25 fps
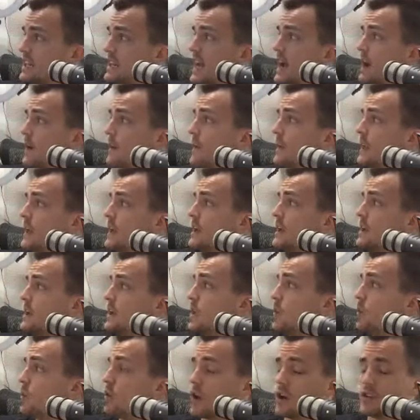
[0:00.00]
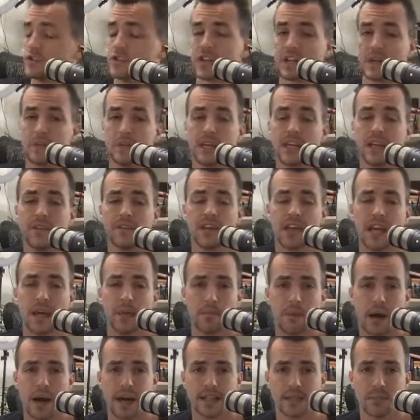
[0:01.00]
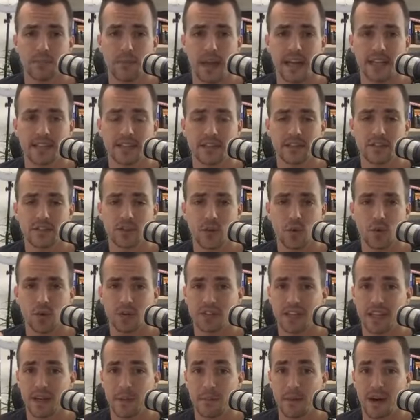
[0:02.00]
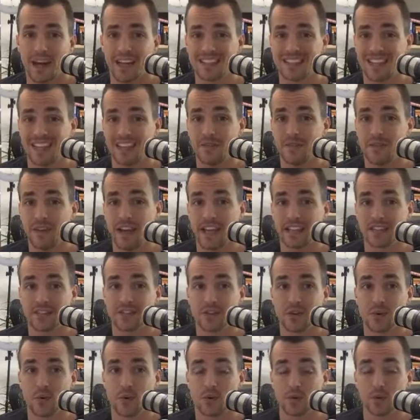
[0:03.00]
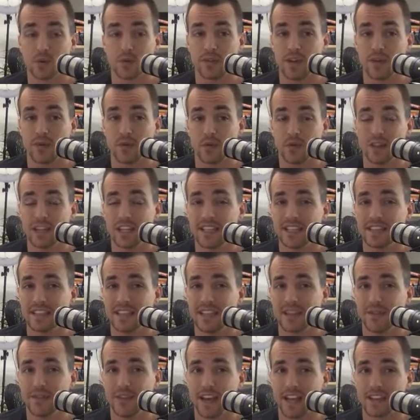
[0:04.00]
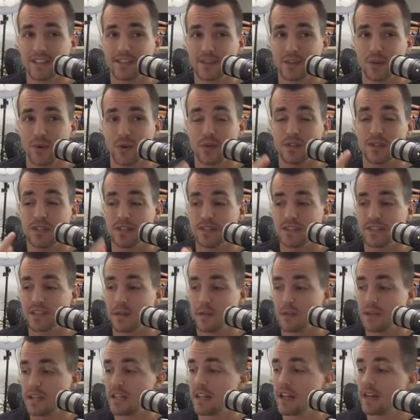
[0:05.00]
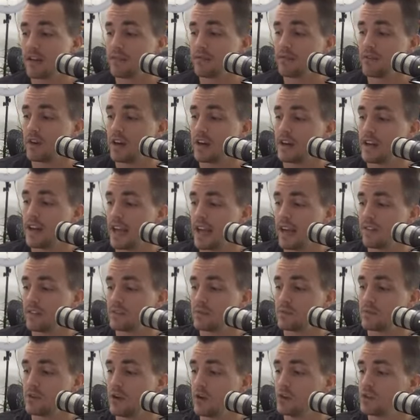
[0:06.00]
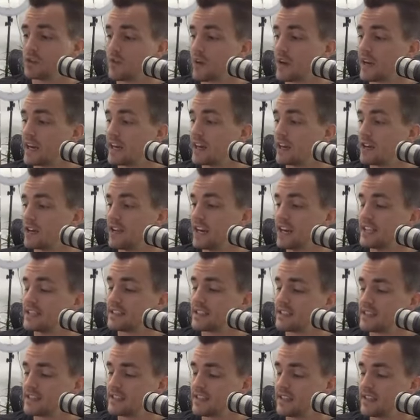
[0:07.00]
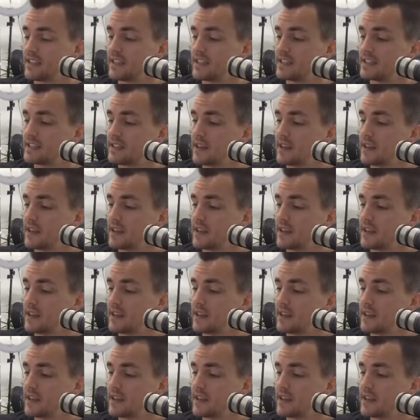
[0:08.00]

Now, also going to be giving a bots basics course and a bots advanced course. We've never released the advanced course. This is going to be a lot of fun. I have some notes here. You guys can see this.